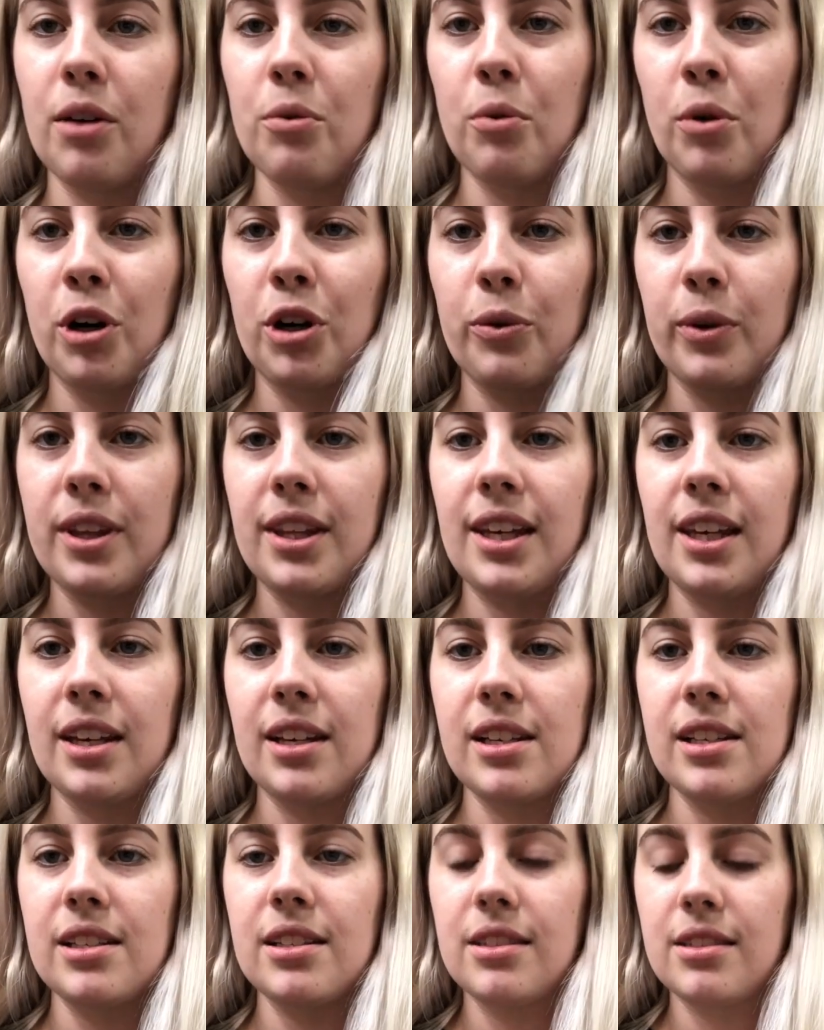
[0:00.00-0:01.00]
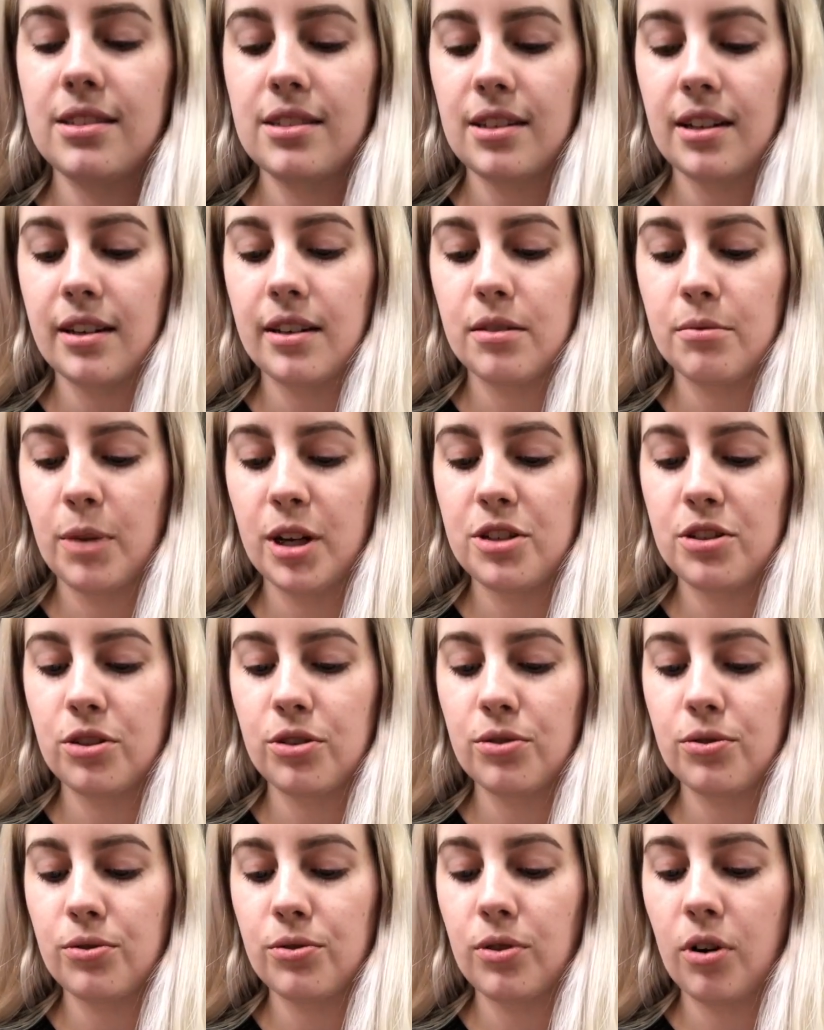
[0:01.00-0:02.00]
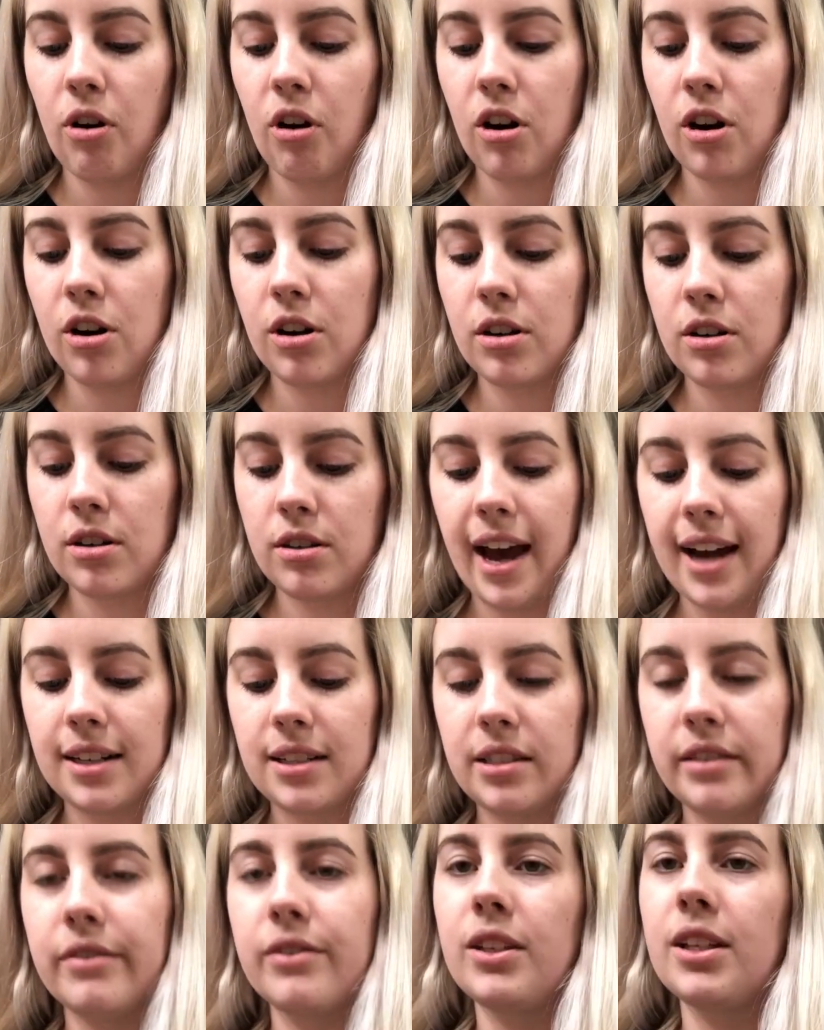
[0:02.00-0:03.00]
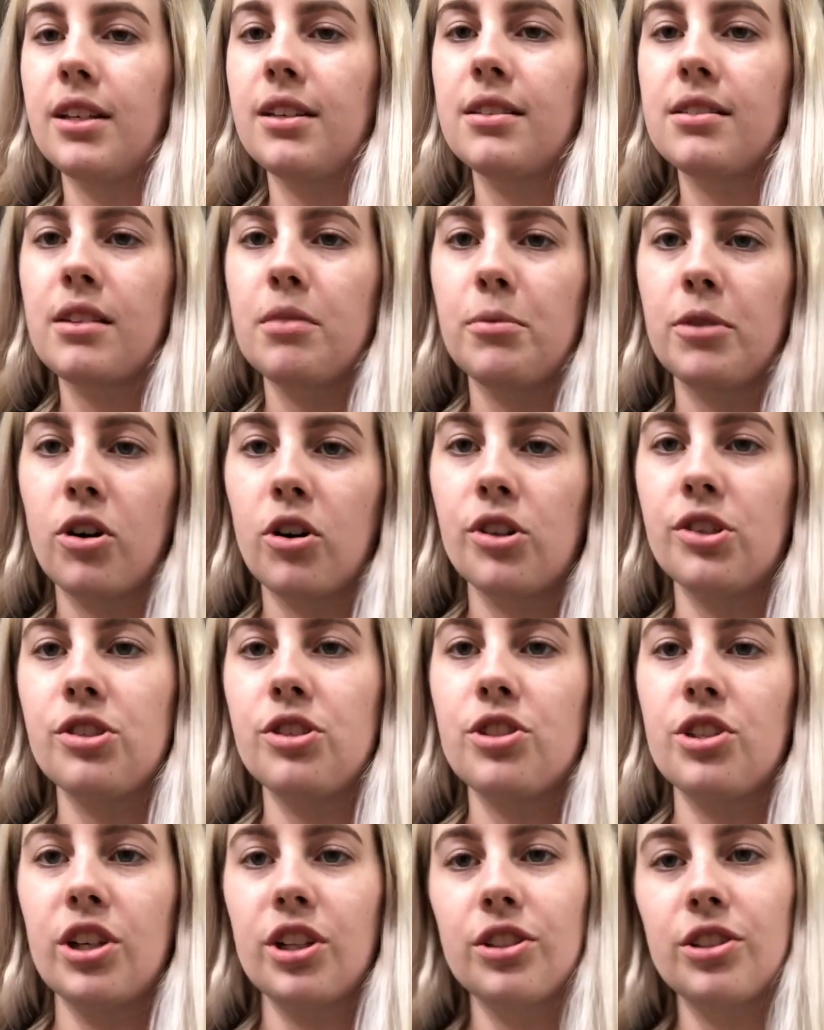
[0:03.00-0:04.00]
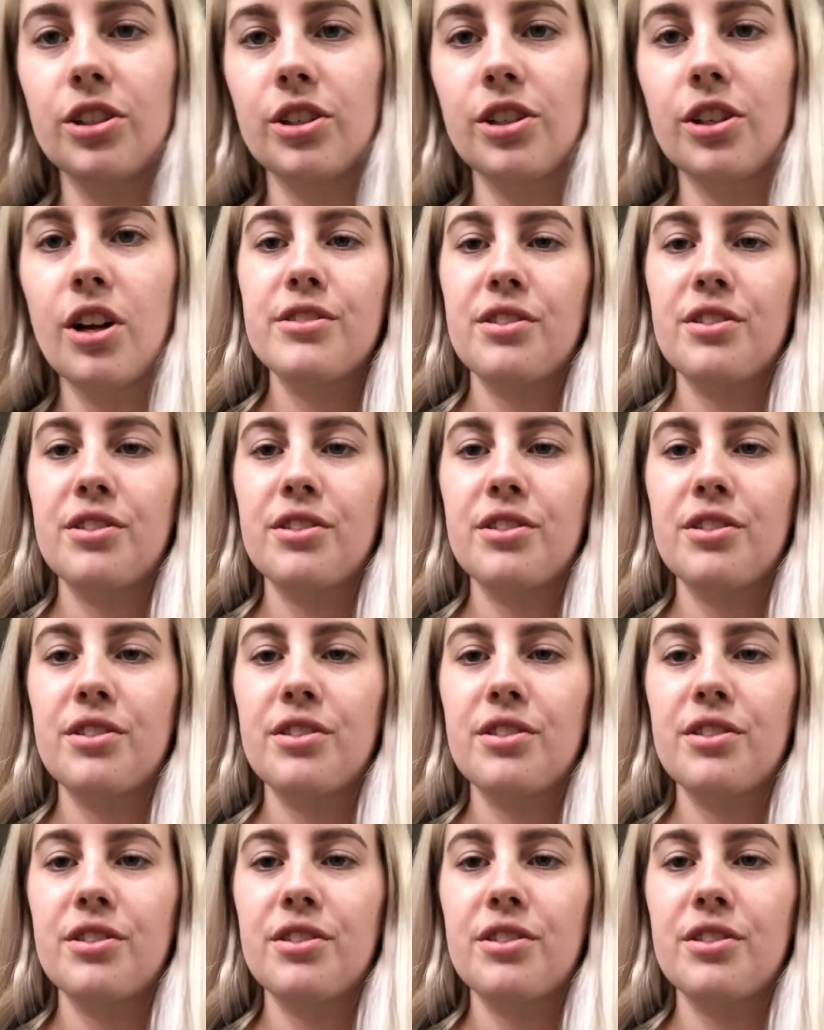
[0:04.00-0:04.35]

I work with kids. I do art activities. I'm an art instructor.